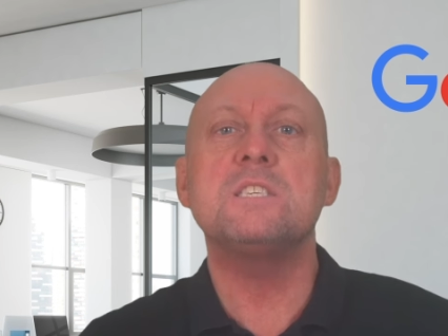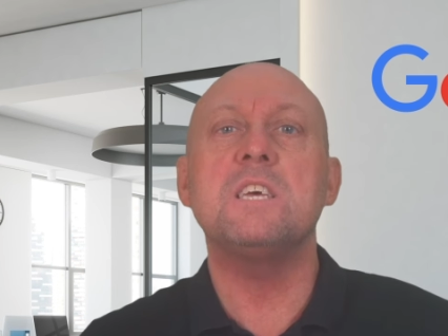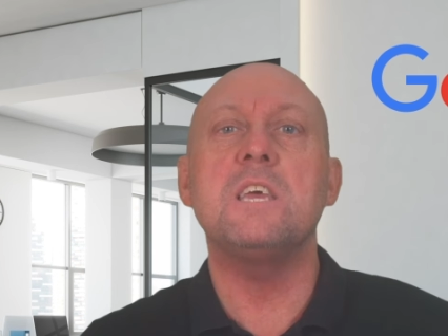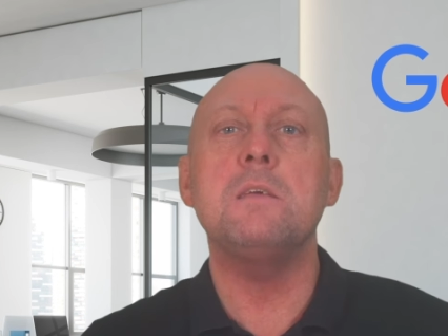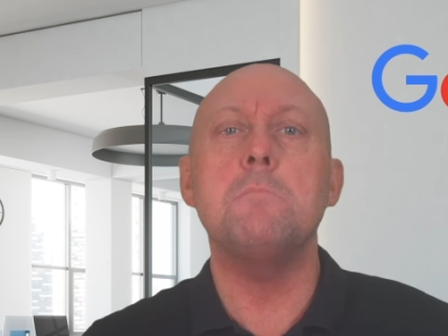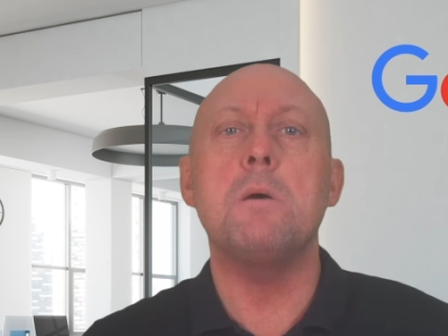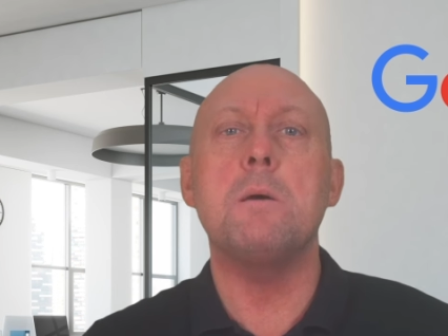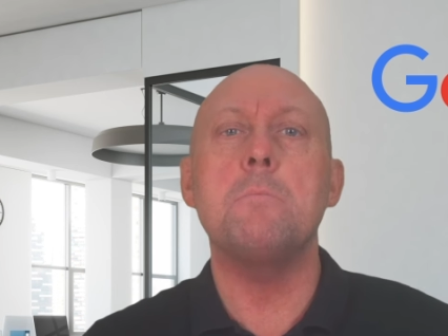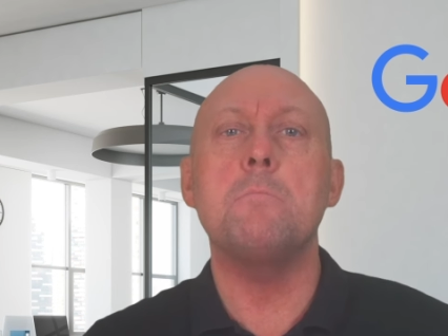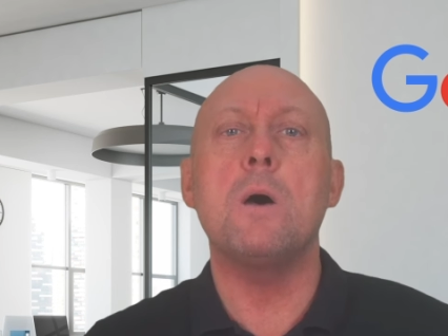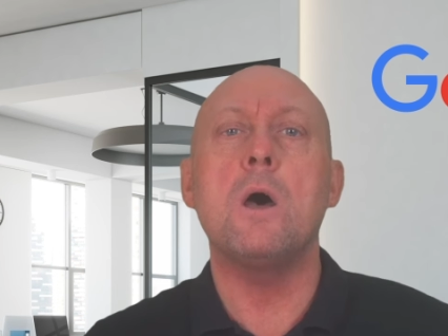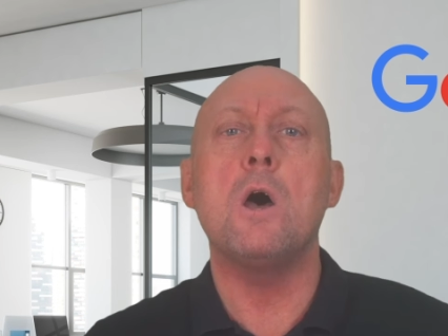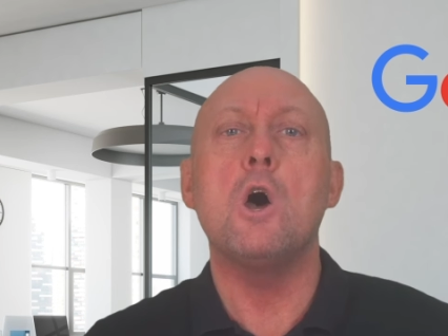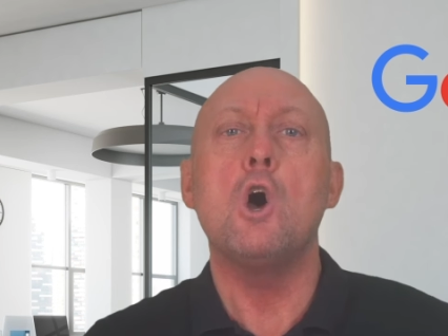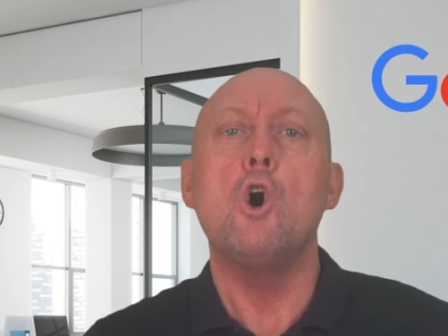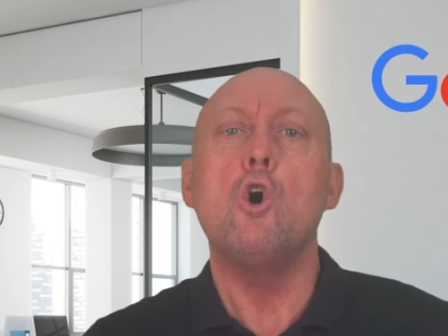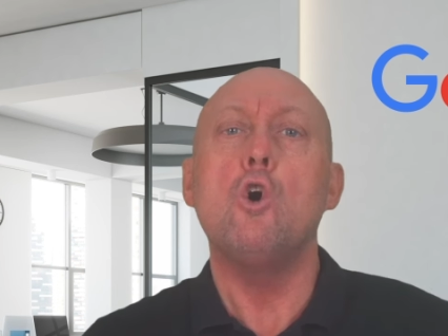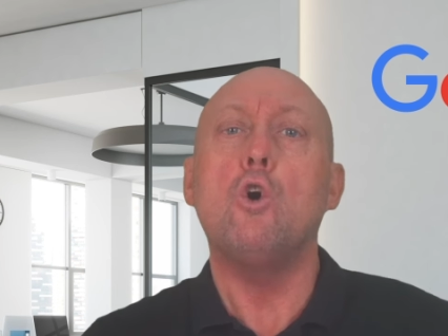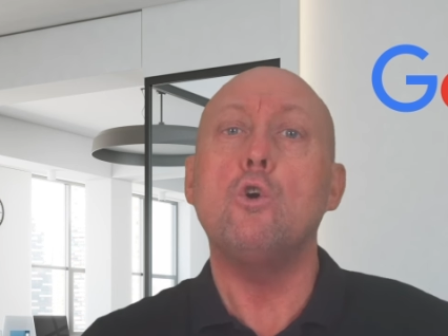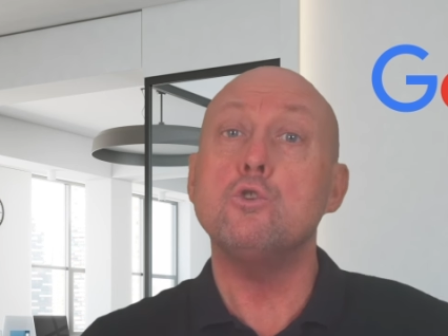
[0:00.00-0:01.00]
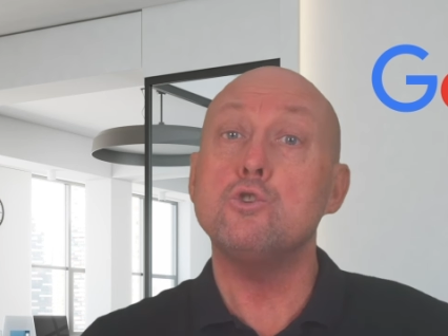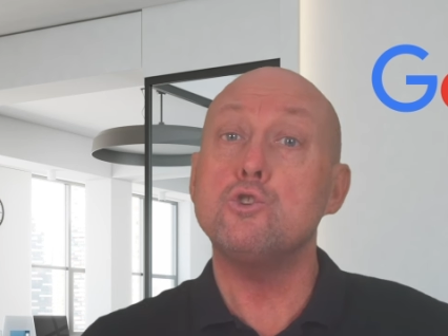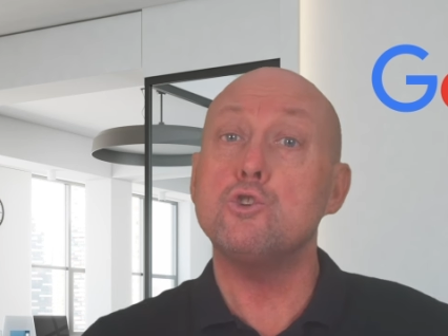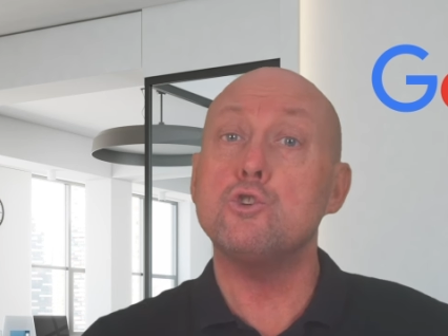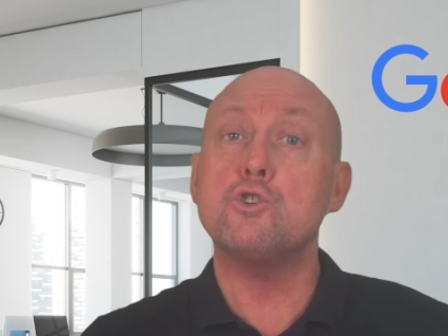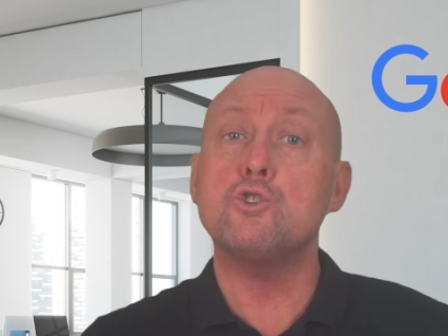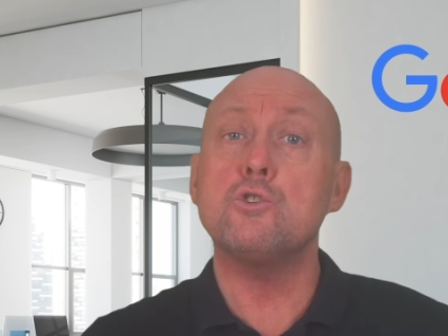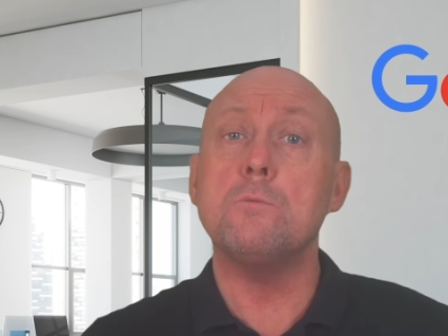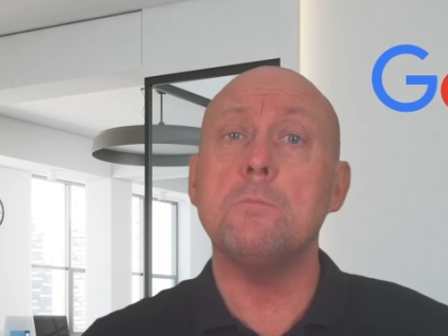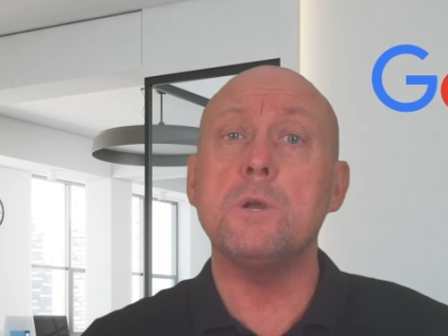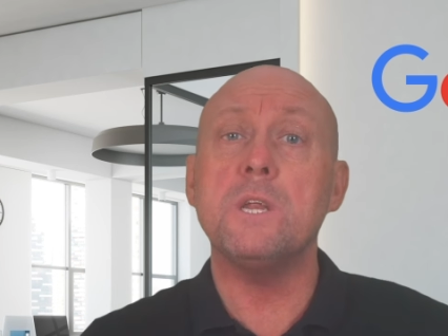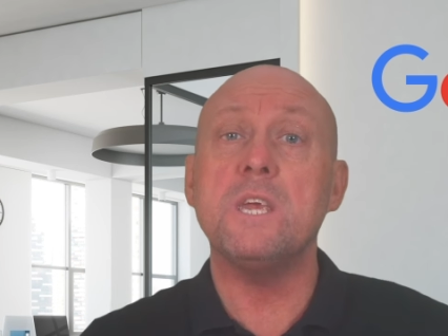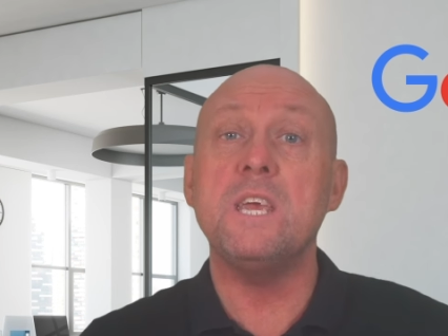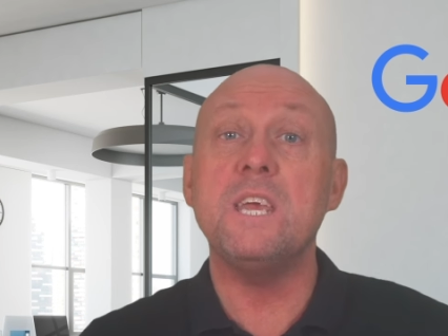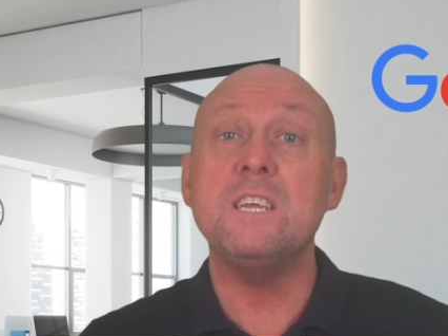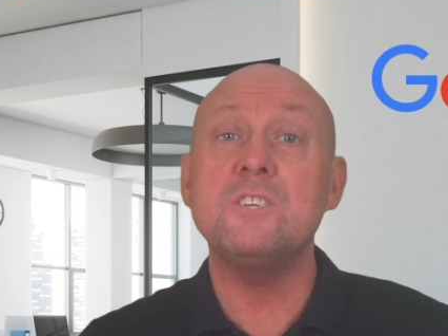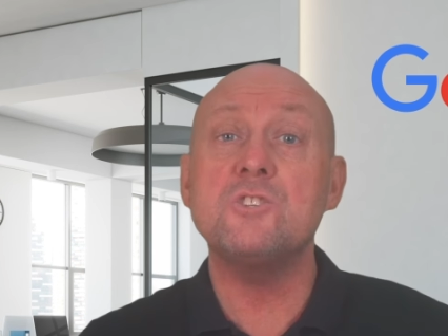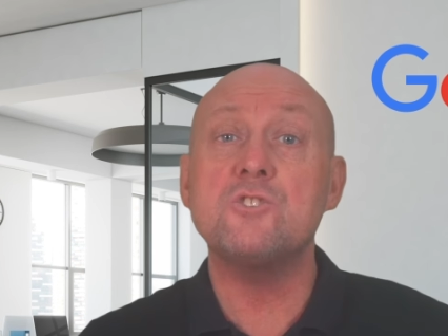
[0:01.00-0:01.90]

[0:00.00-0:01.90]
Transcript: team member, or just somebody